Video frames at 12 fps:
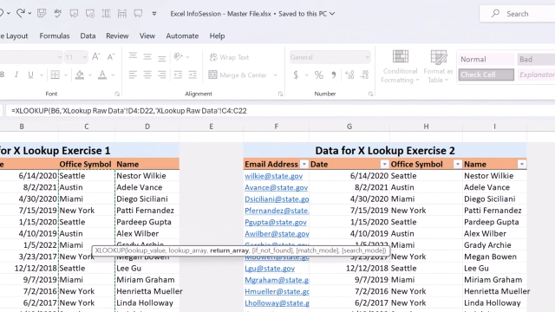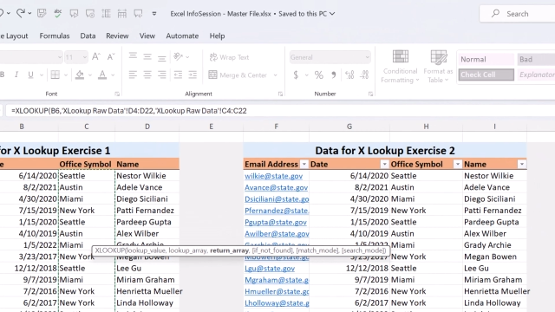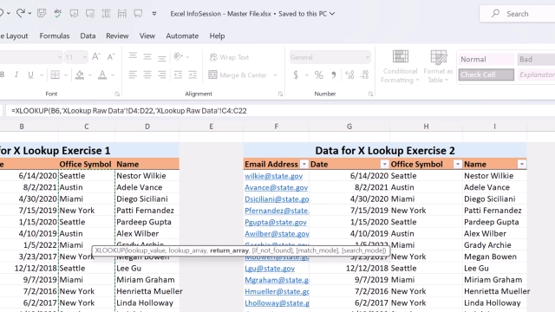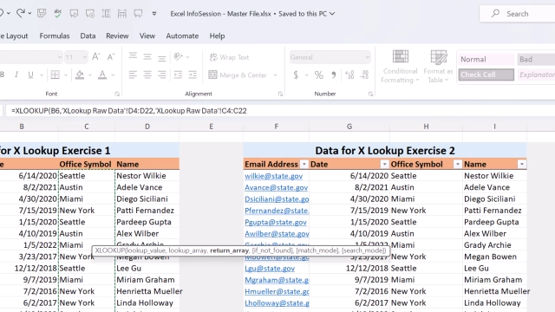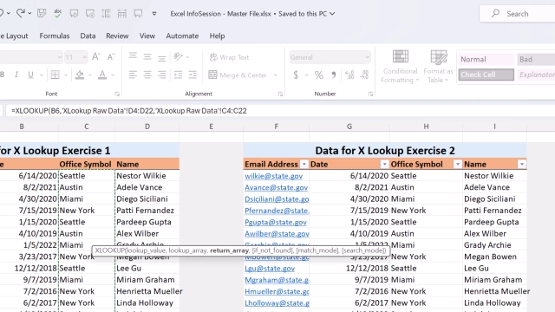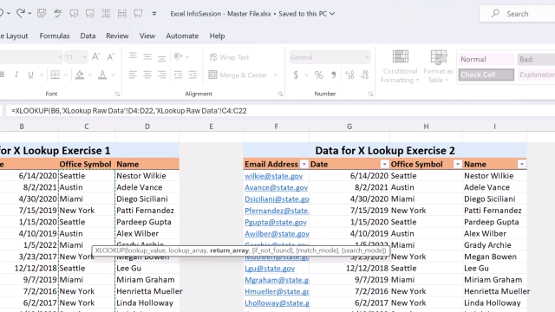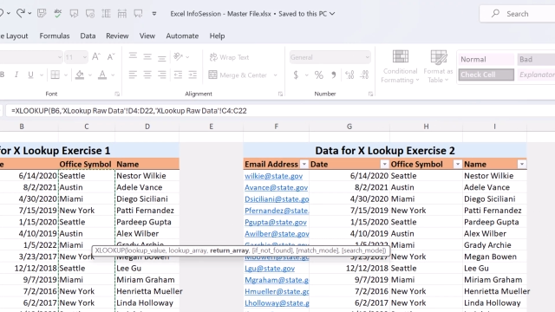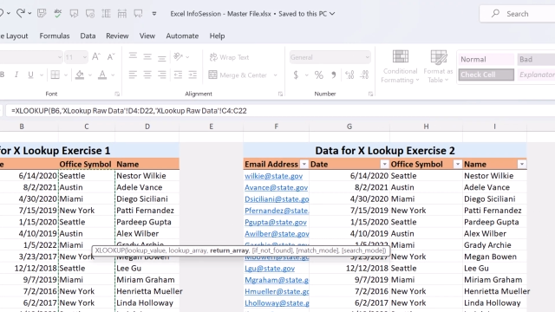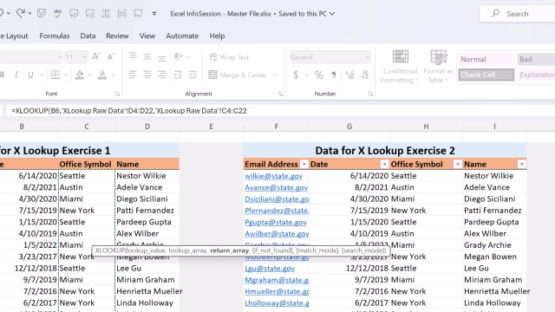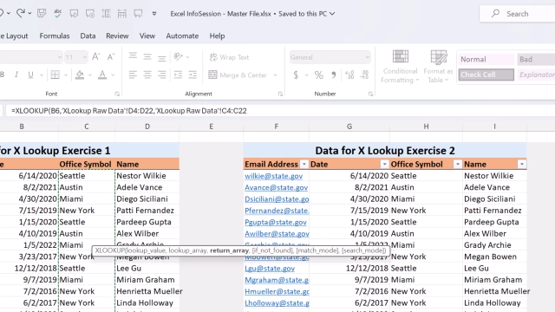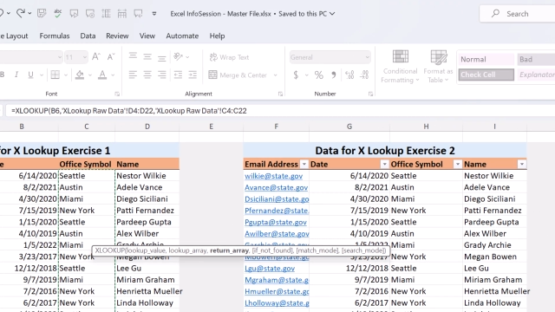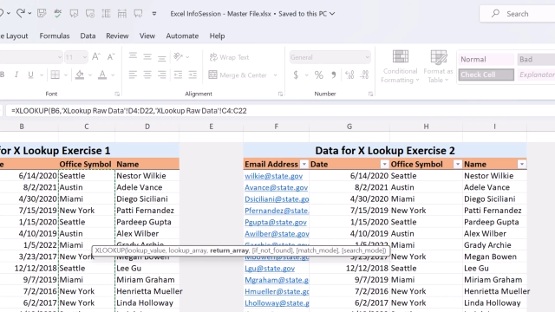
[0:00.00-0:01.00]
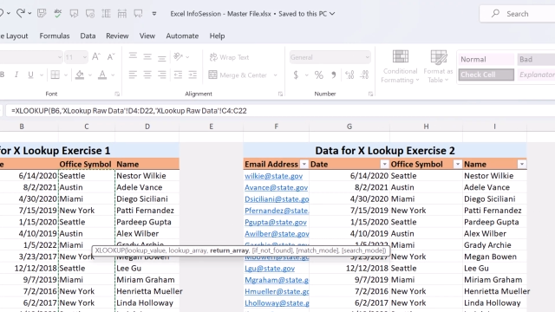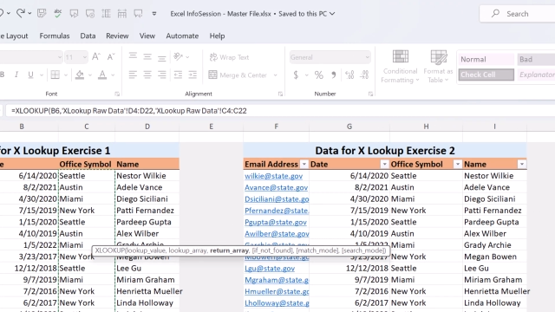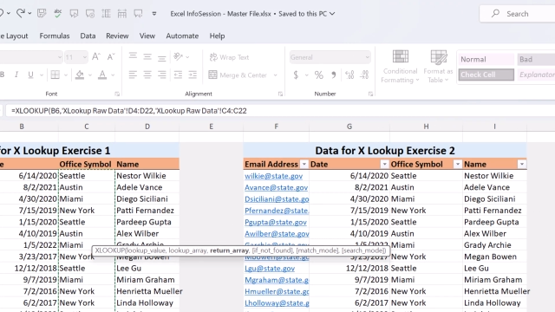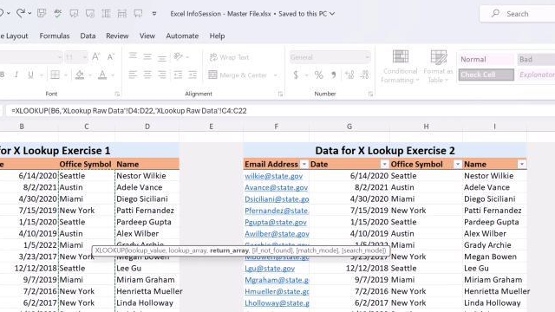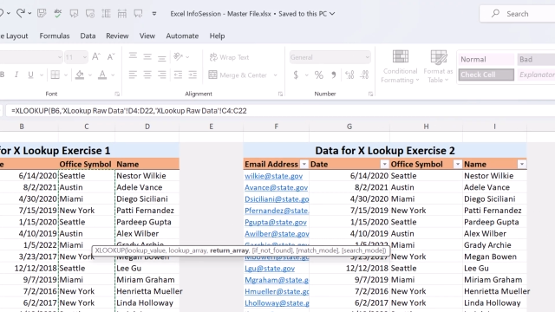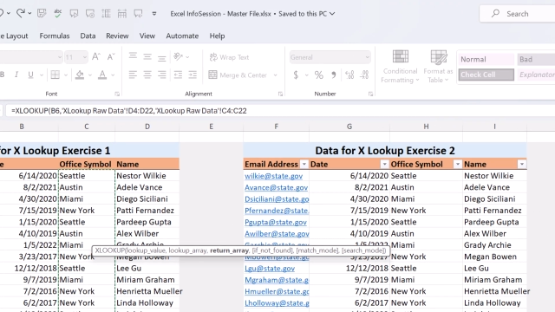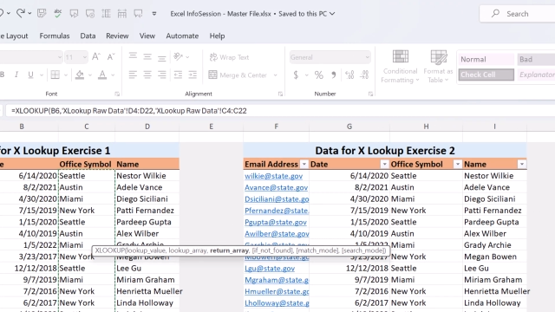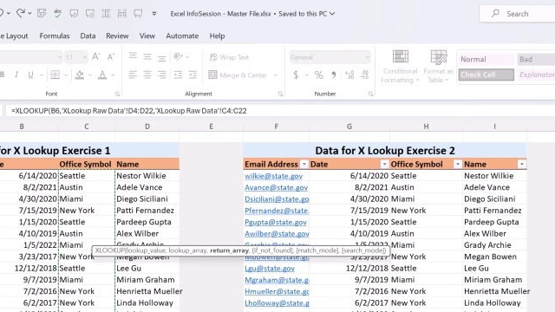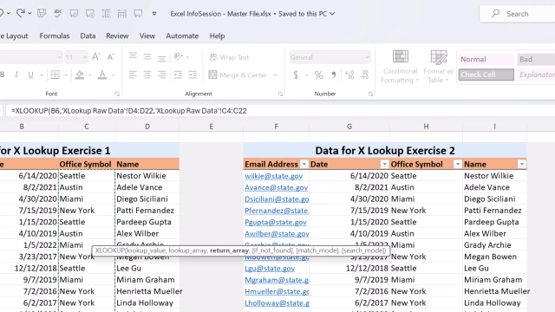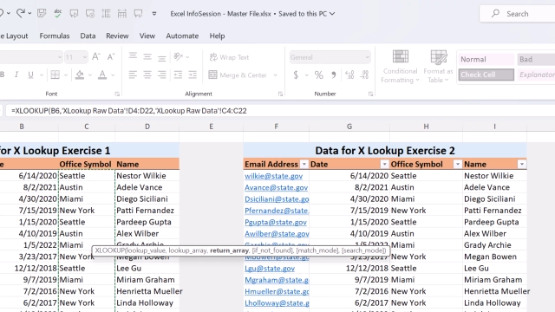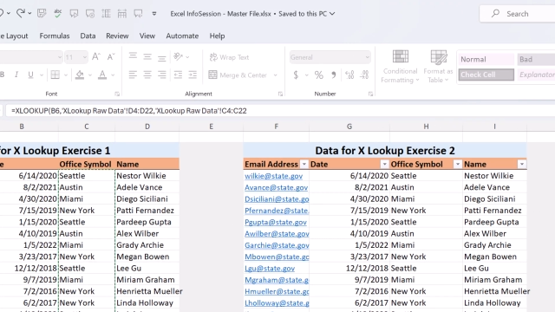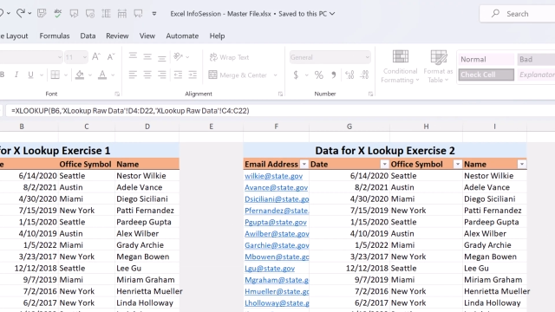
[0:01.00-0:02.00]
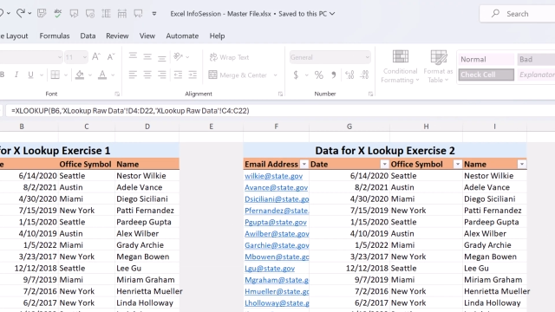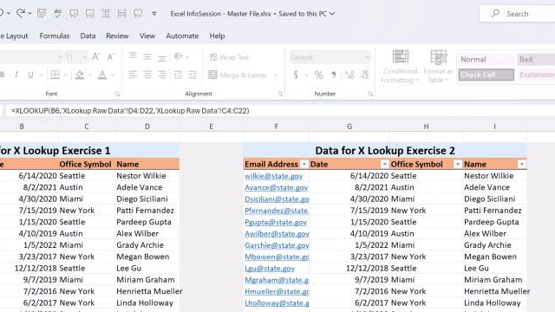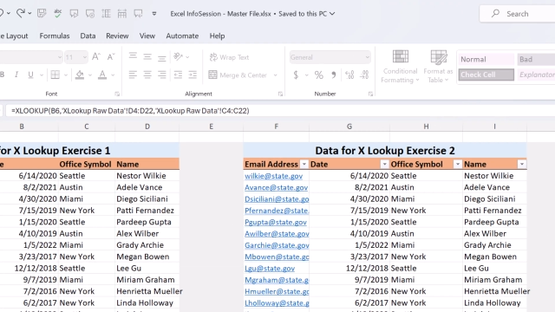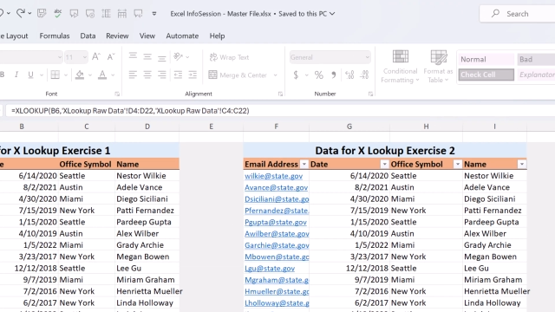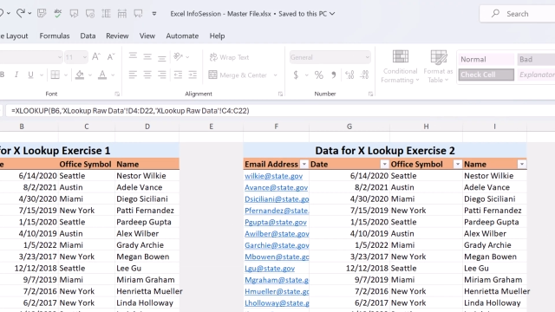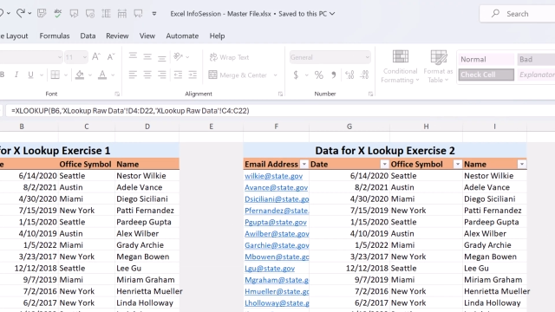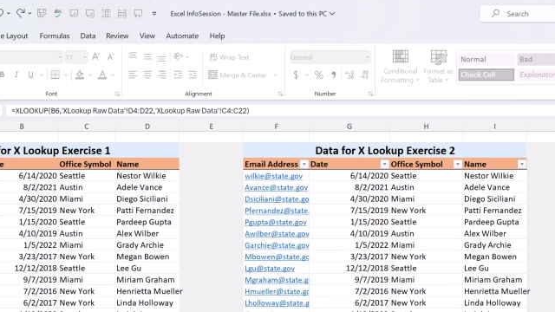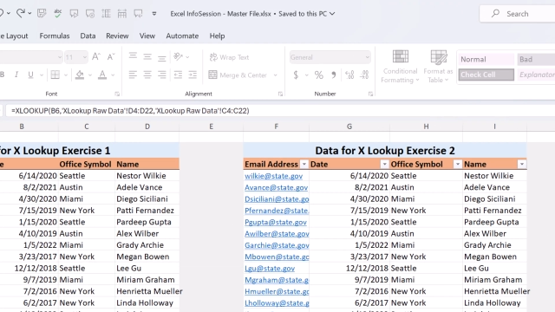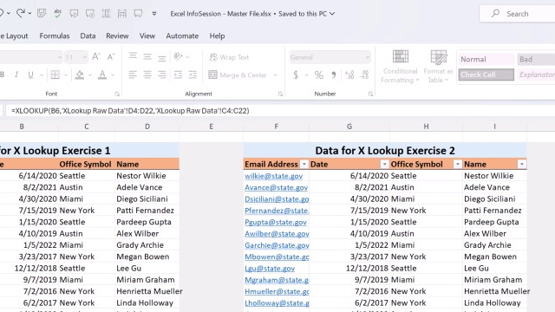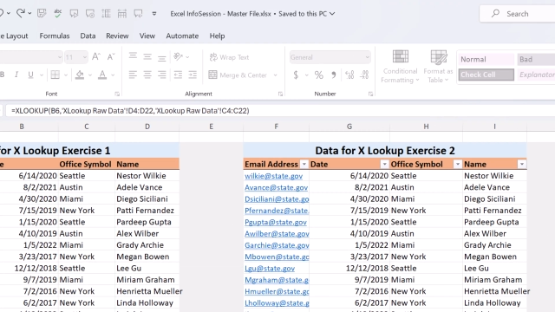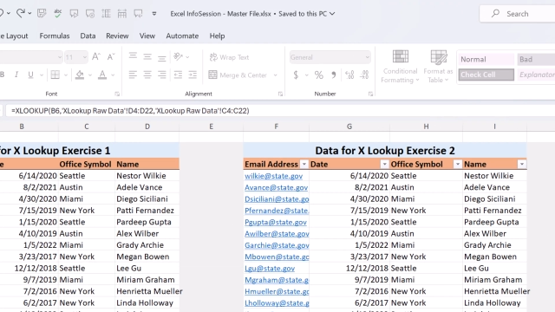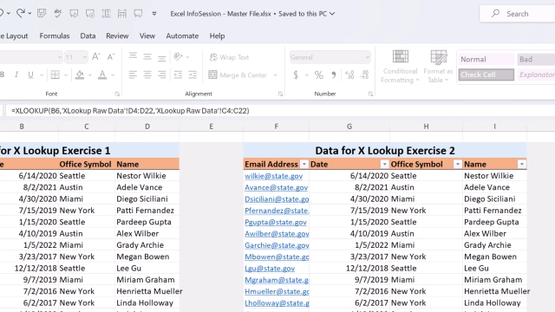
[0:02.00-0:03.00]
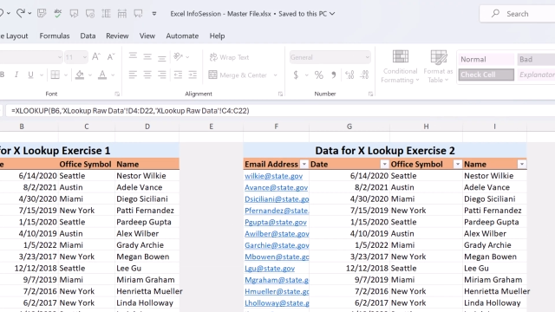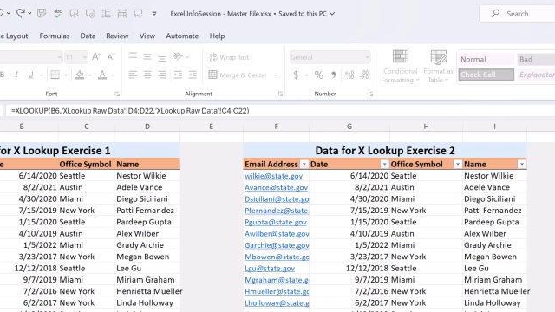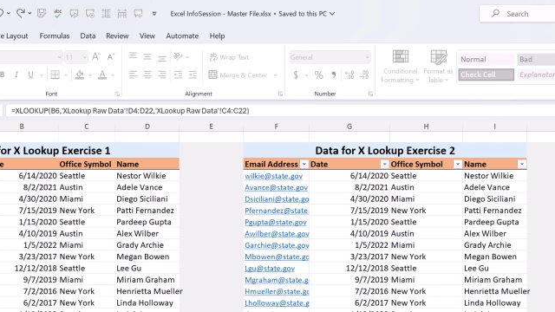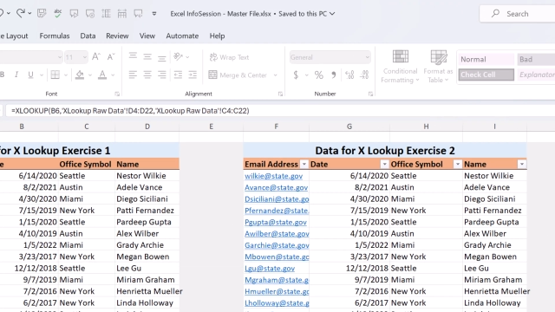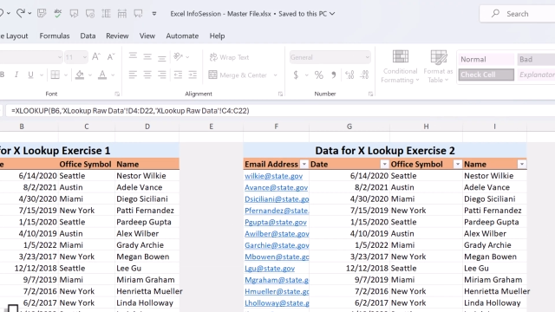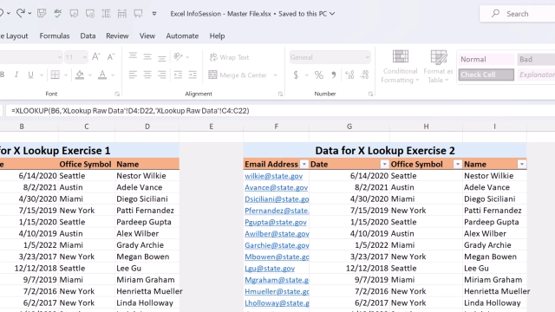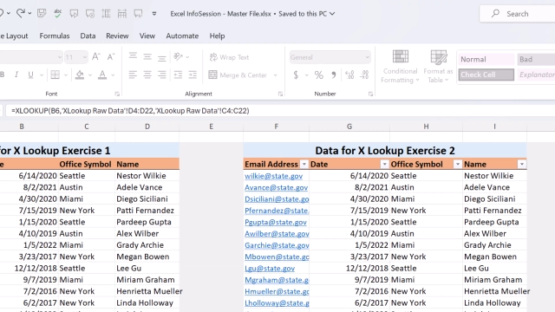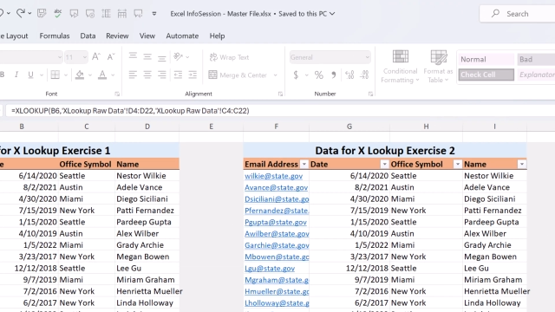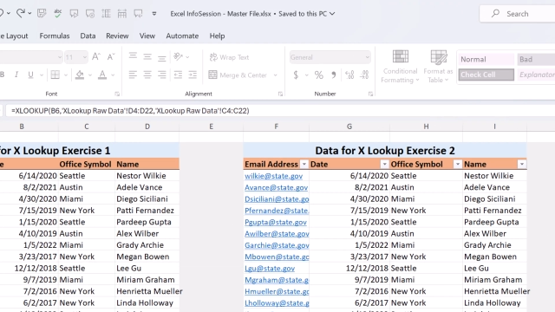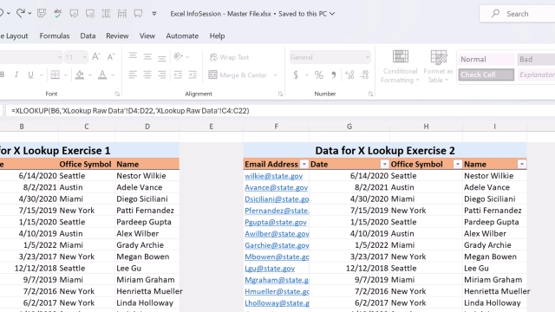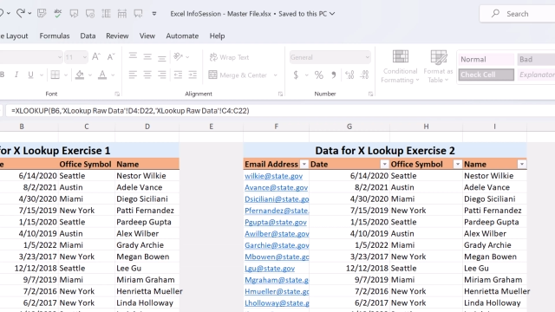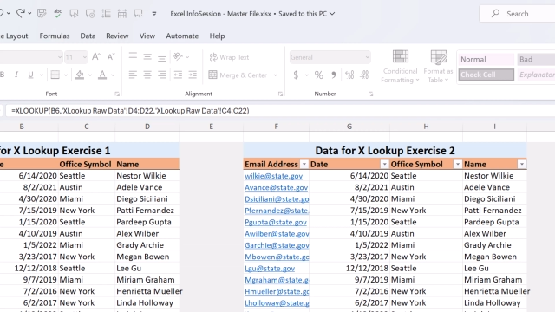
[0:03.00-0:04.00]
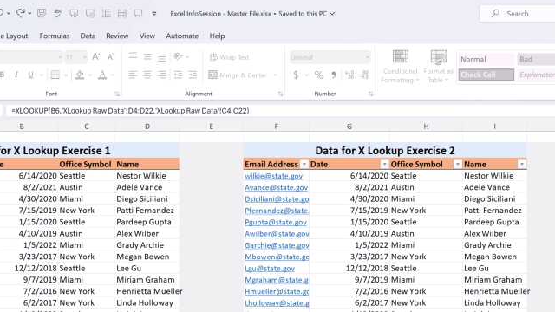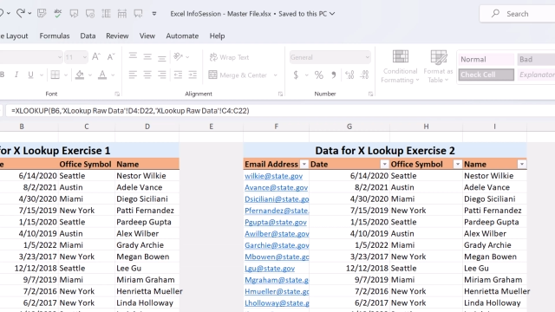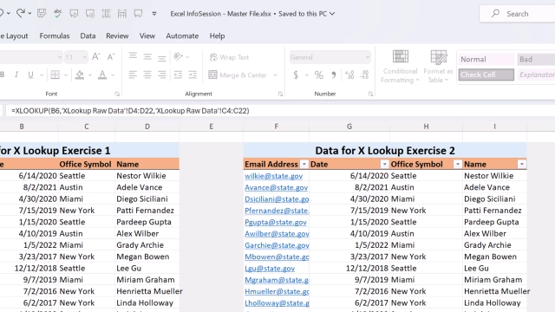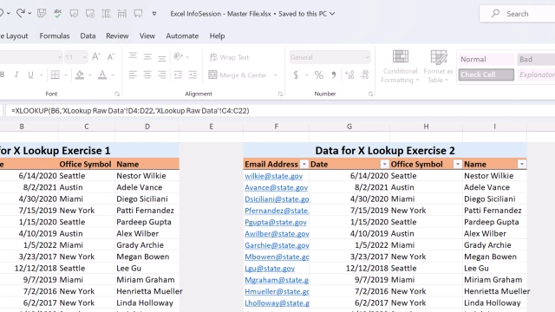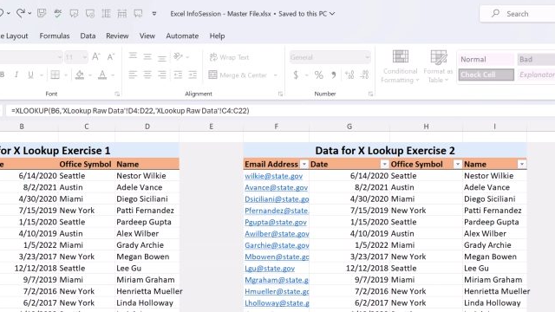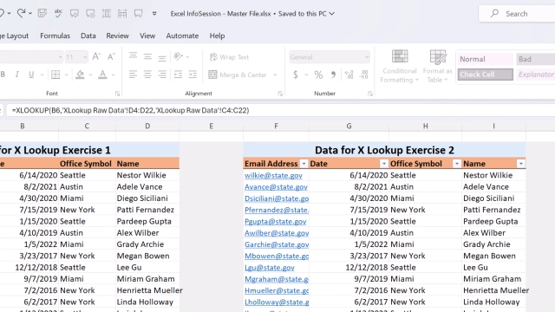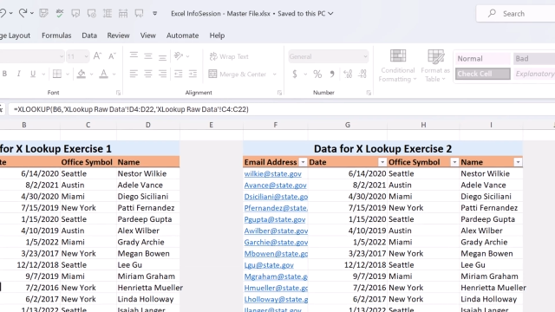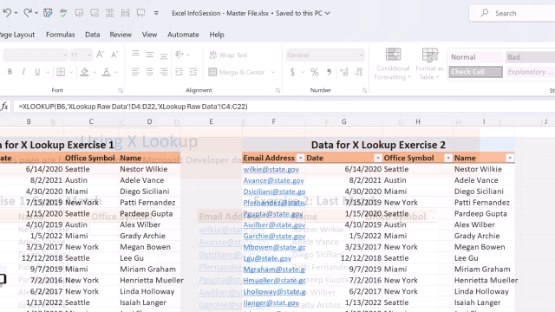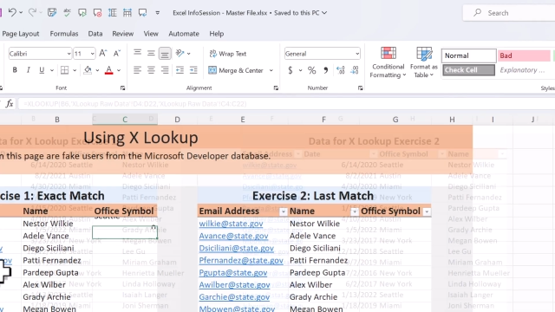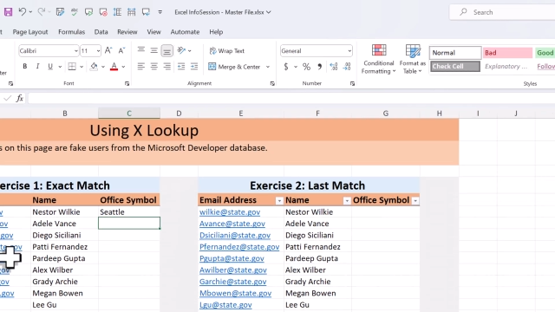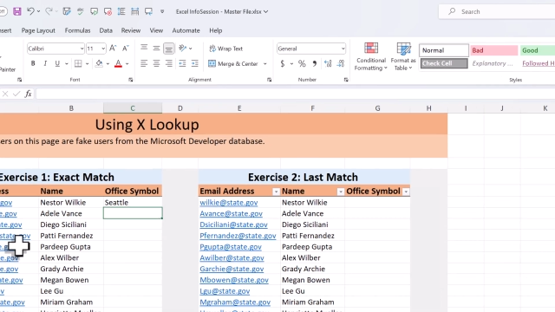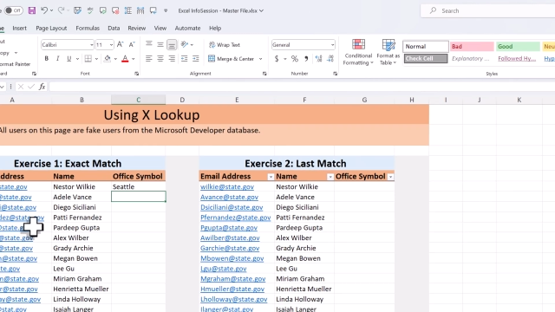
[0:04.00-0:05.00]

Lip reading: [unreadable: no face in view]